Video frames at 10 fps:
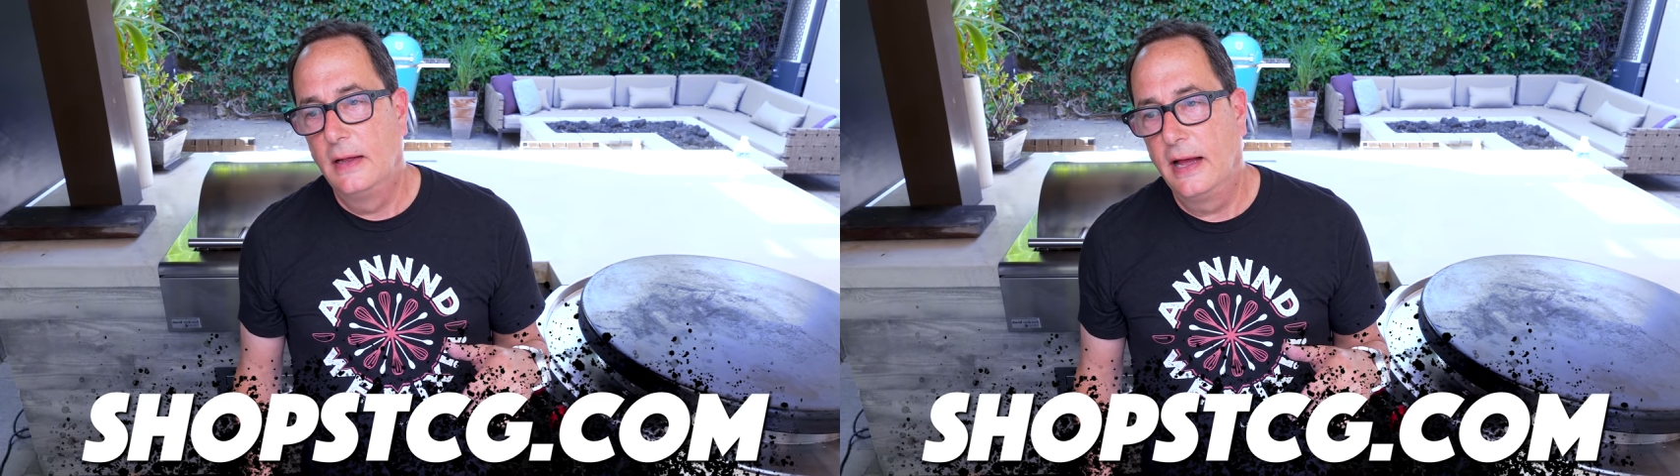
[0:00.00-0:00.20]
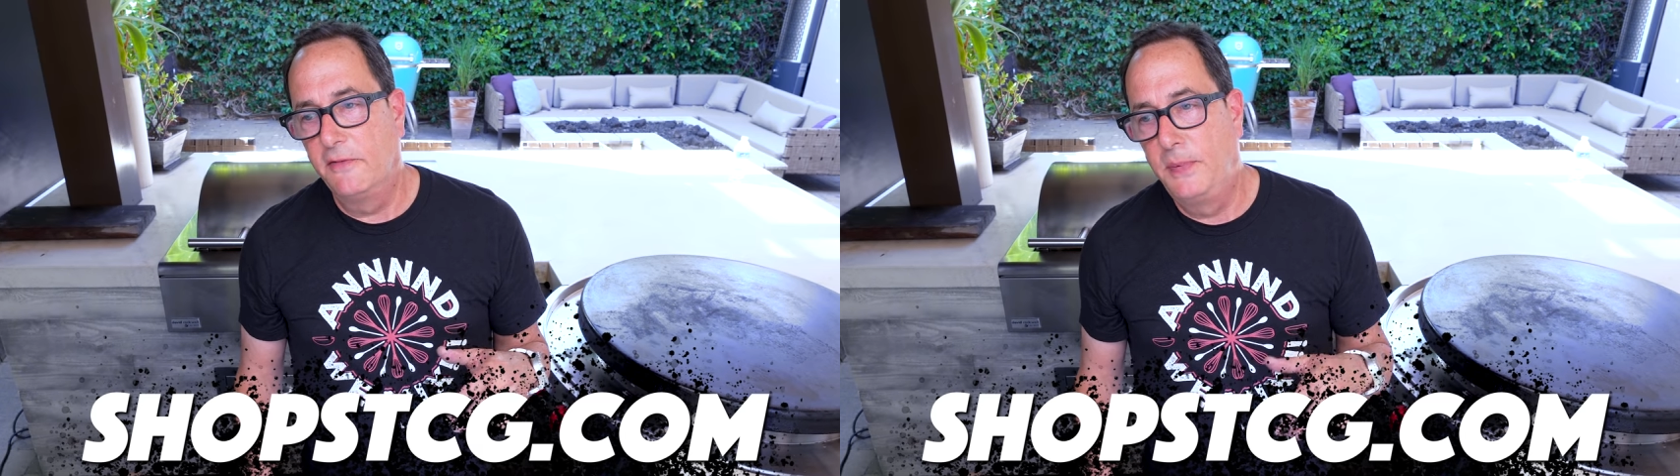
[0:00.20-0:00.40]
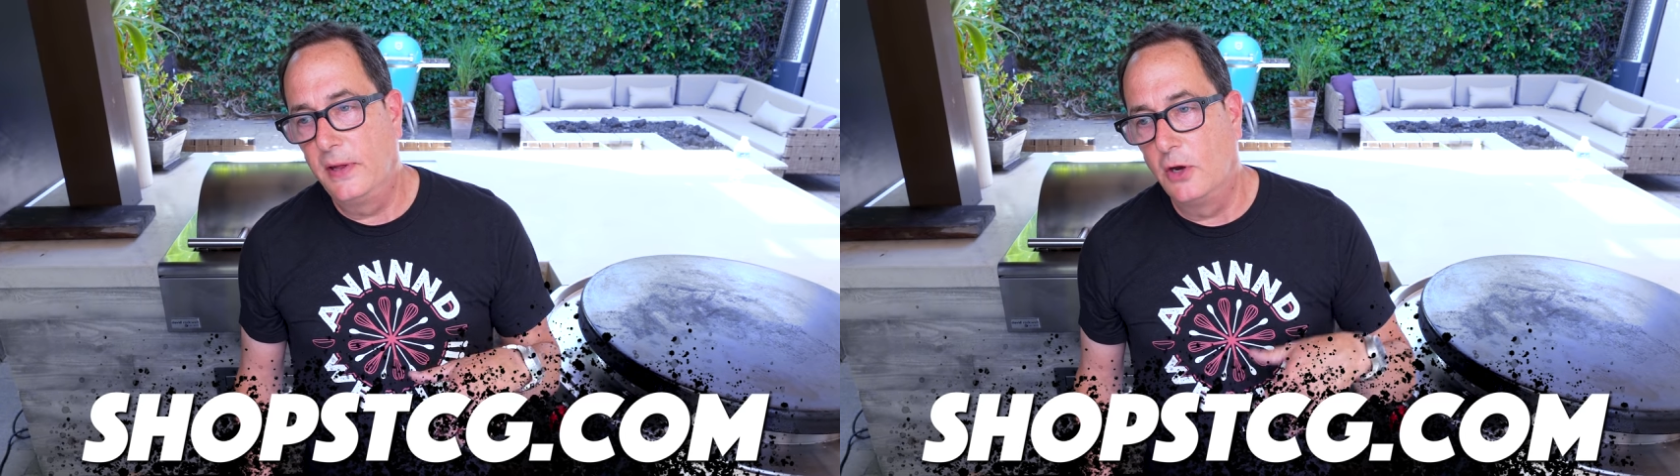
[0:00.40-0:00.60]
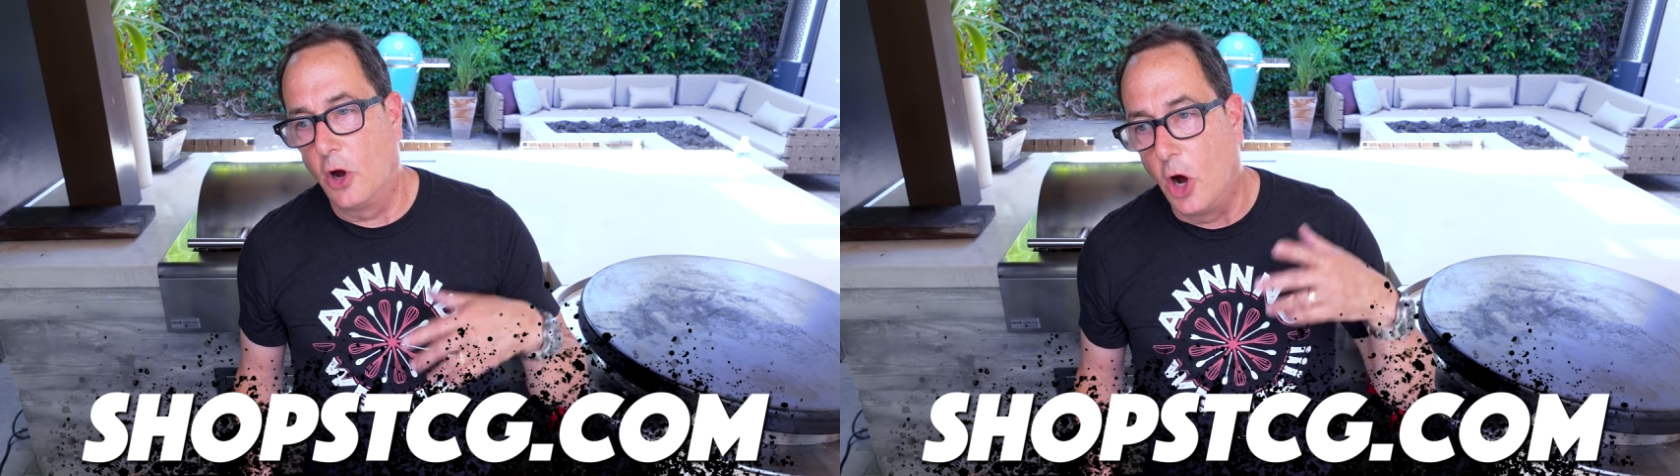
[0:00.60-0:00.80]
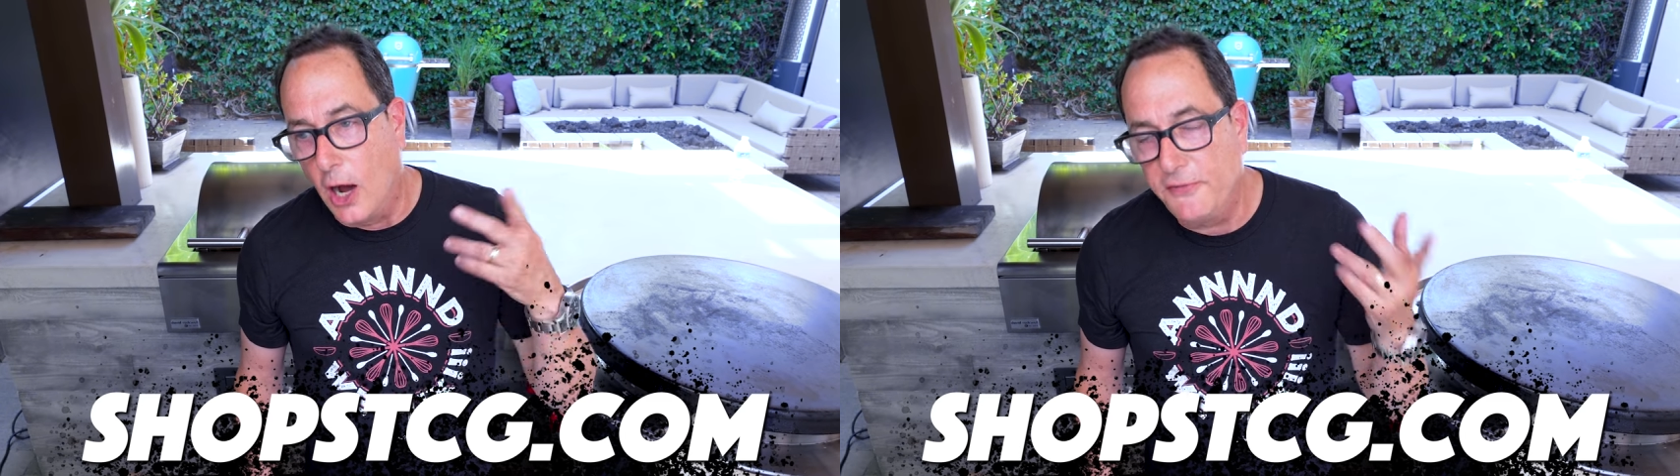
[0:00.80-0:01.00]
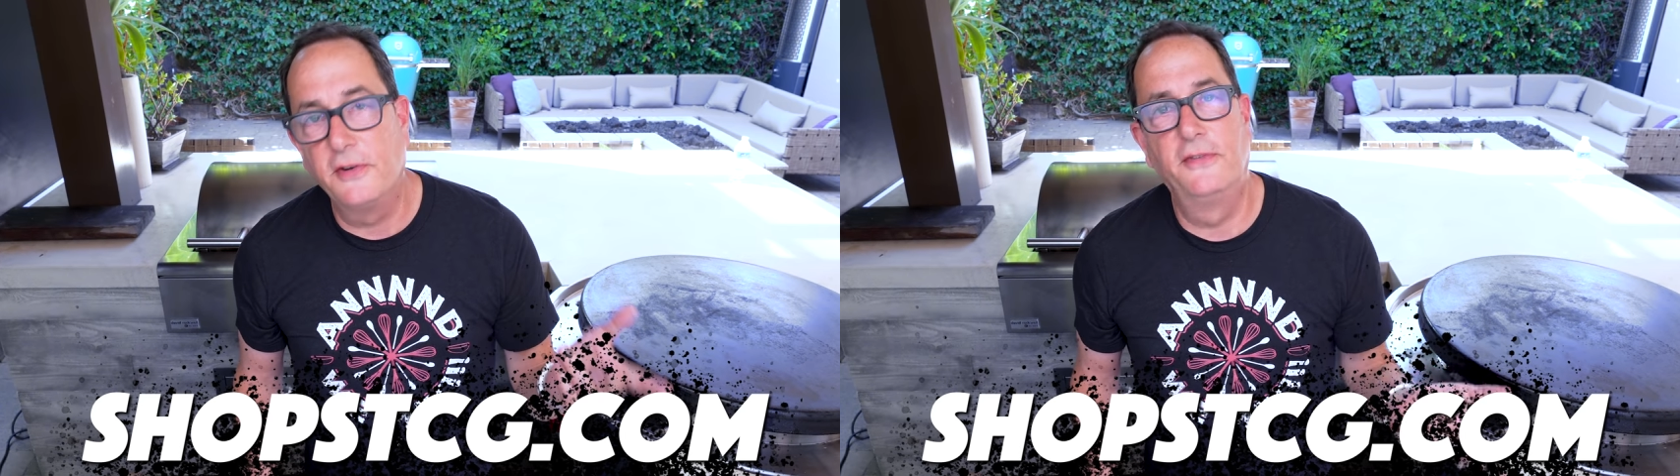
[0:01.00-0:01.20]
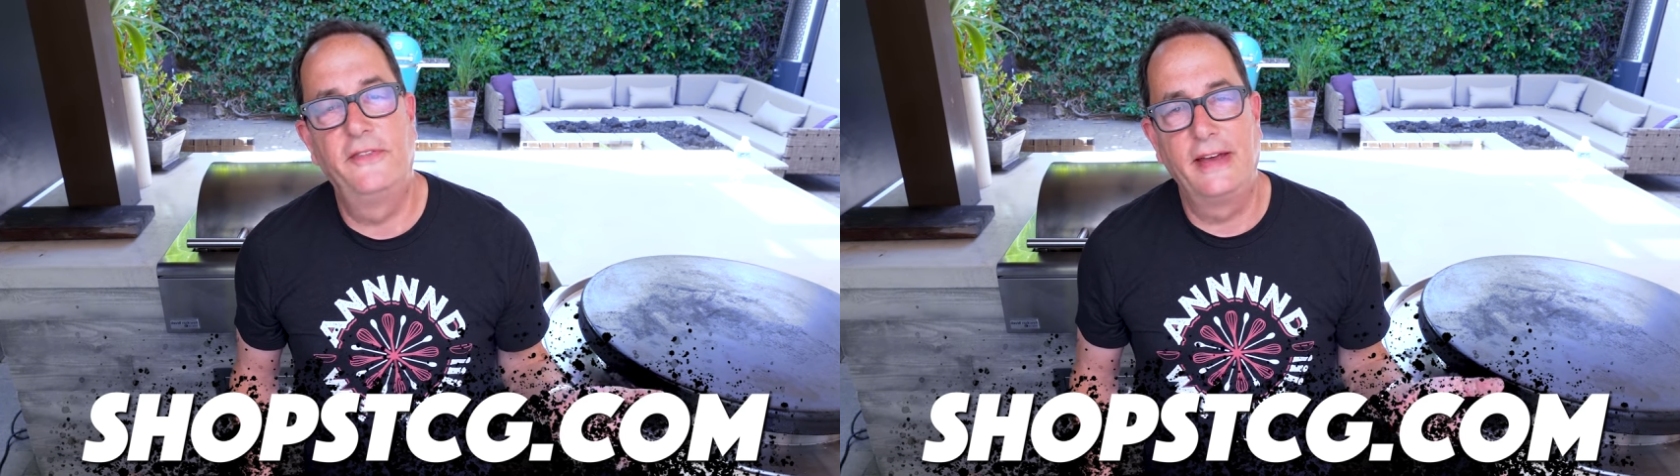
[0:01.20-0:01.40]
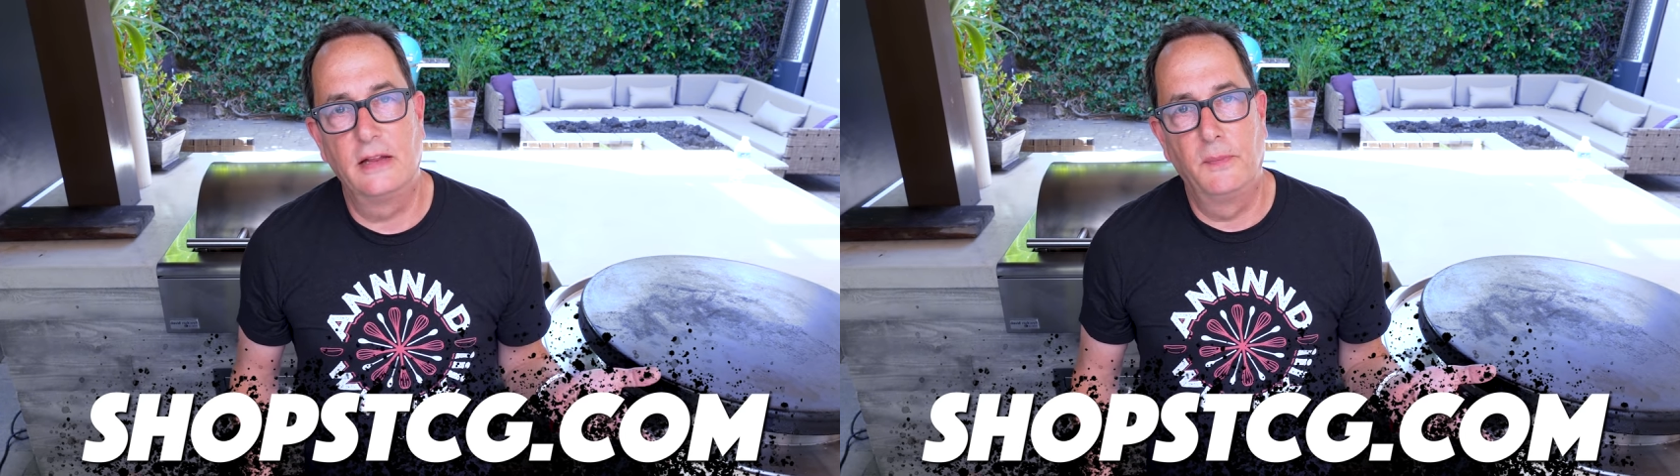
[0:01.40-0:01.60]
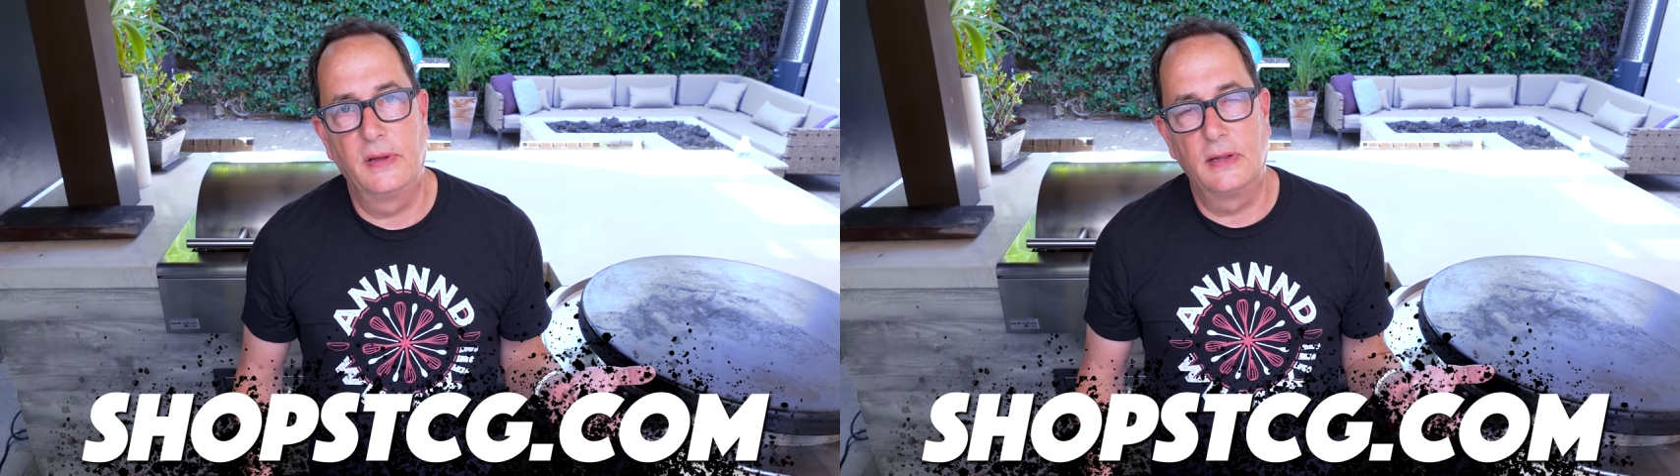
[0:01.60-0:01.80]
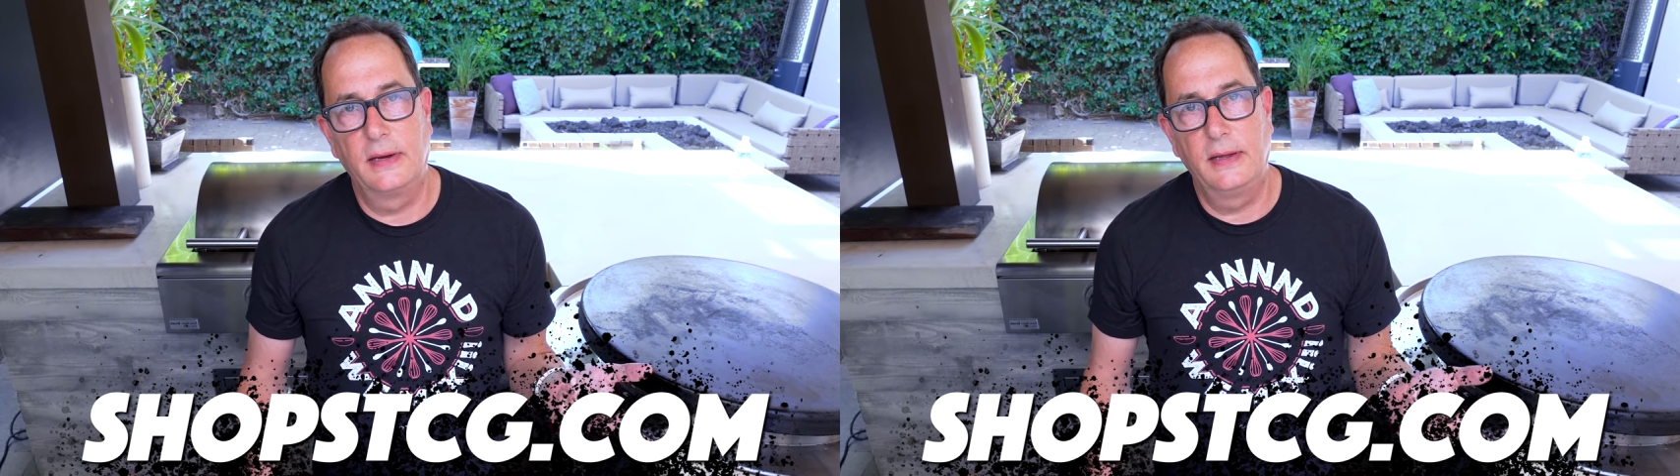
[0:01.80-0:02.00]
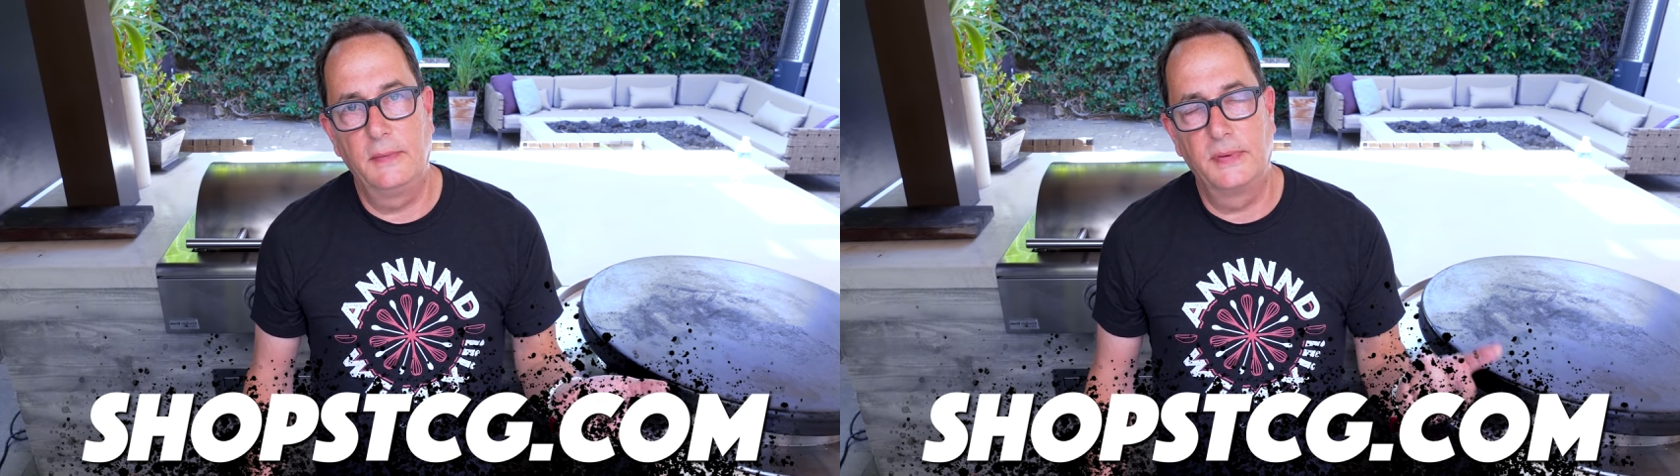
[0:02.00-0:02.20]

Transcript: have been off of availability,